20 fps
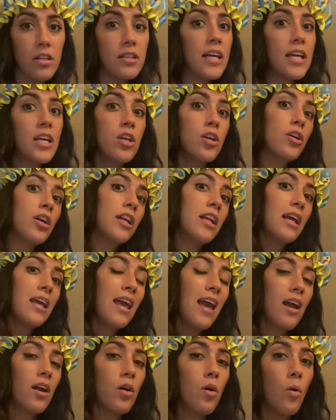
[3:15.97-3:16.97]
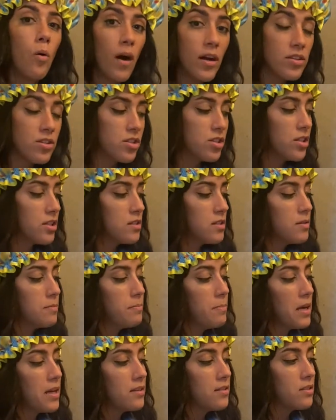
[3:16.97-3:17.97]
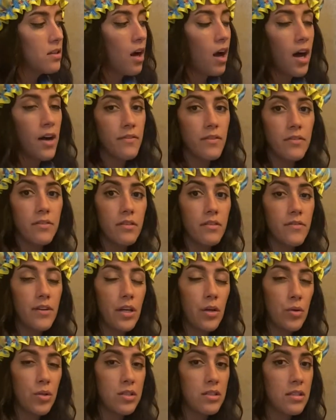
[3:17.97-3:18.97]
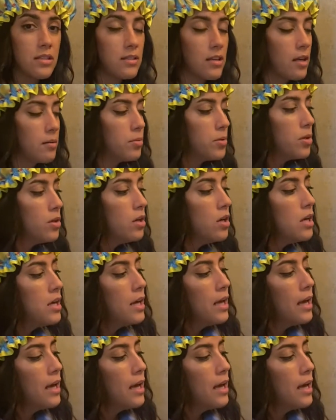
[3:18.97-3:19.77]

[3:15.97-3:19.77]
Like you're going to get questions based off of a frequency table.